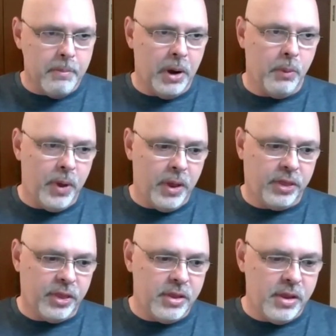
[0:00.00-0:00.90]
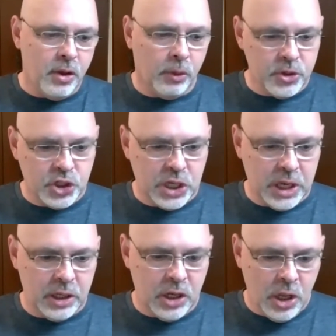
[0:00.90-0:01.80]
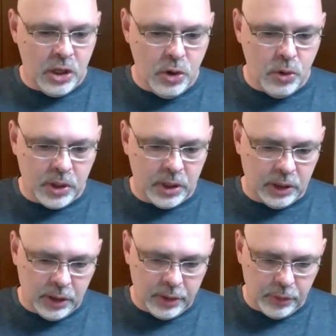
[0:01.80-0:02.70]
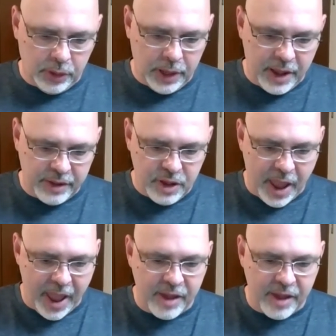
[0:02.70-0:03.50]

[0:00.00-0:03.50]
But with DealMachine, you can literally, as